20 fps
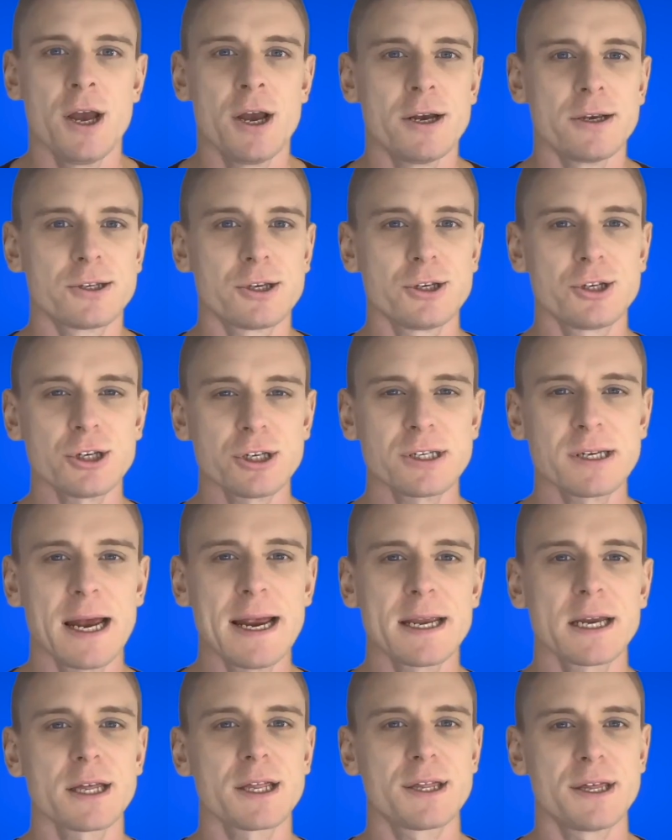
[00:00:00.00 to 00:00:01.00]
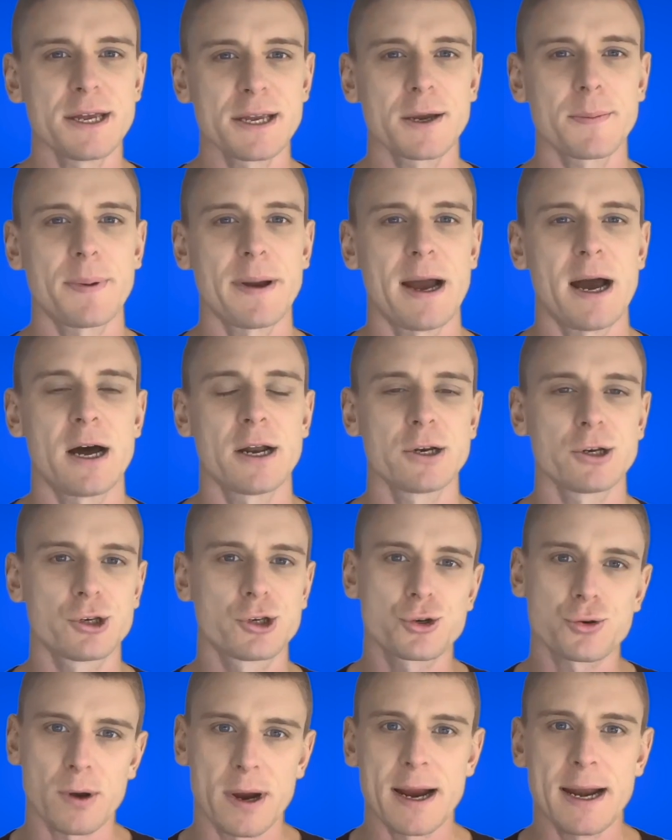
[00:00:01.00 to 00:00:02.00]
So just take a think about
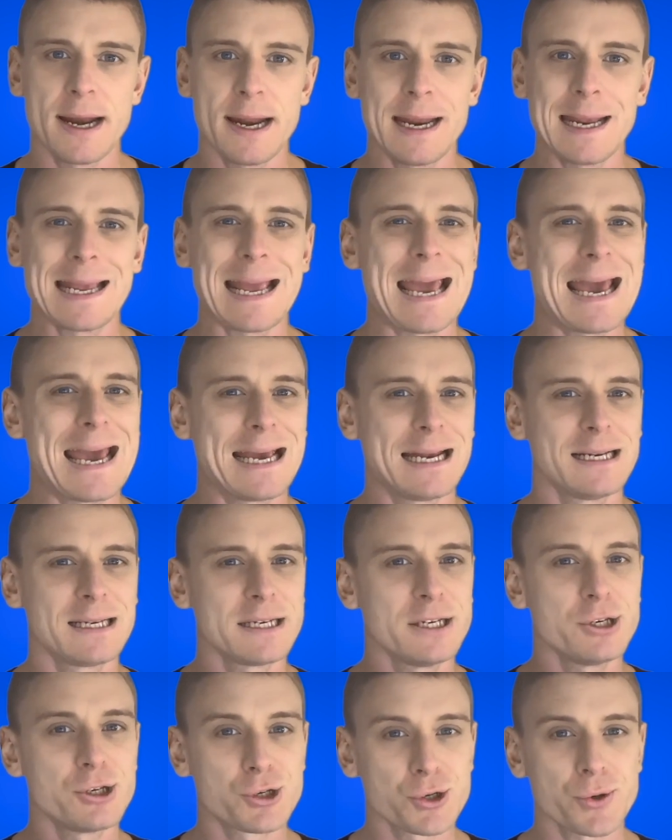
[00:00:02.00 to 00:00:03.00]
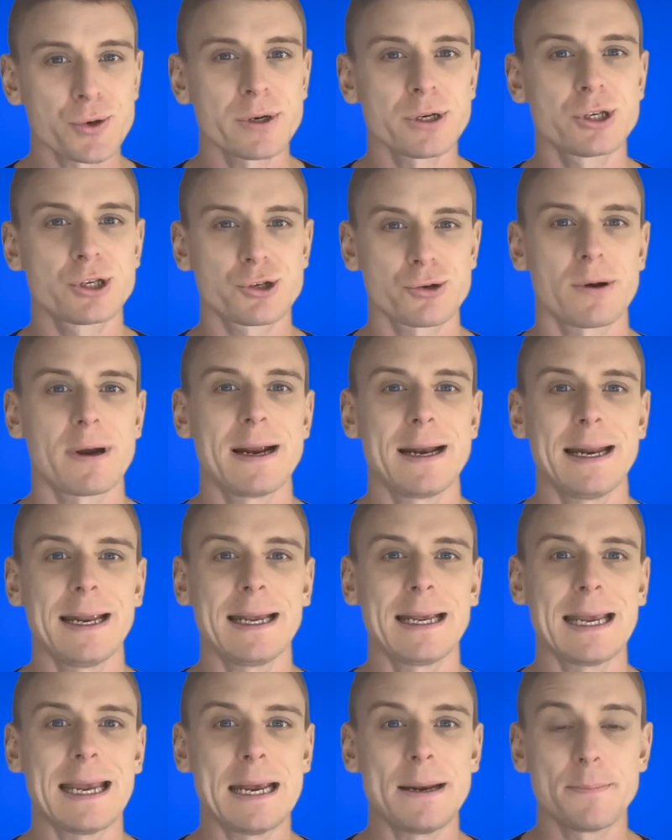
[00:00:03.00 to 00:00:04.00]
training and endurance
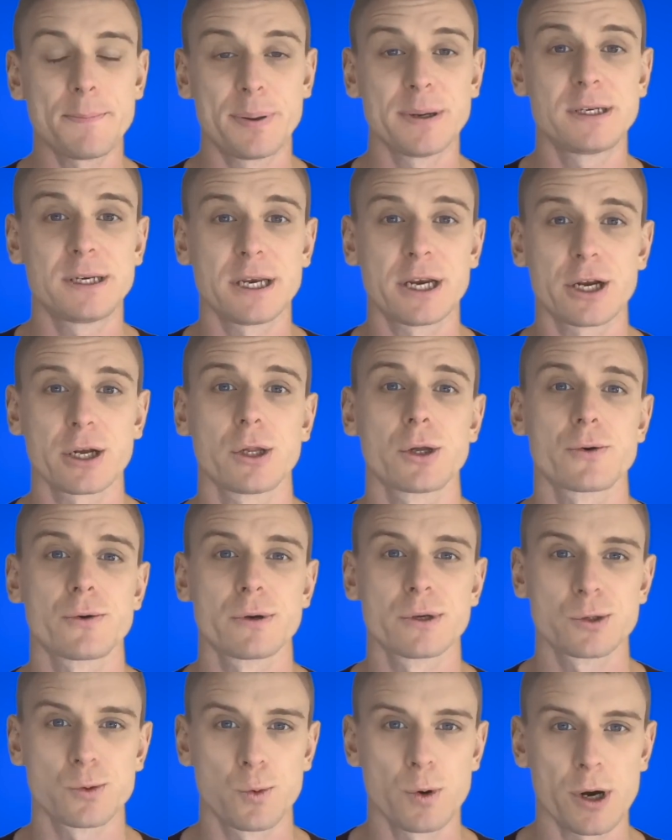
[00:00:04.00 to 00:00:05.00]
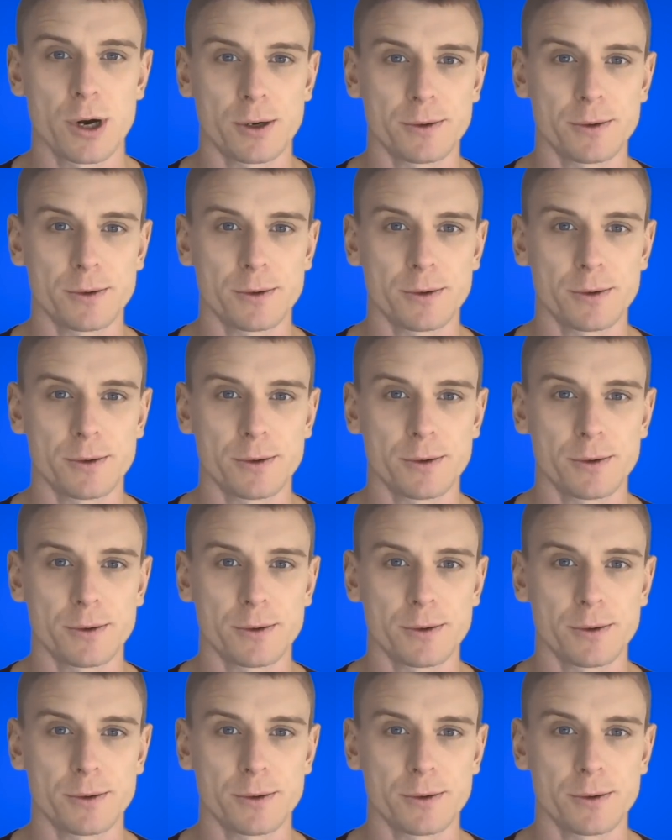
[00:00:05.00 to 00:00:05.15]
training in particular as well.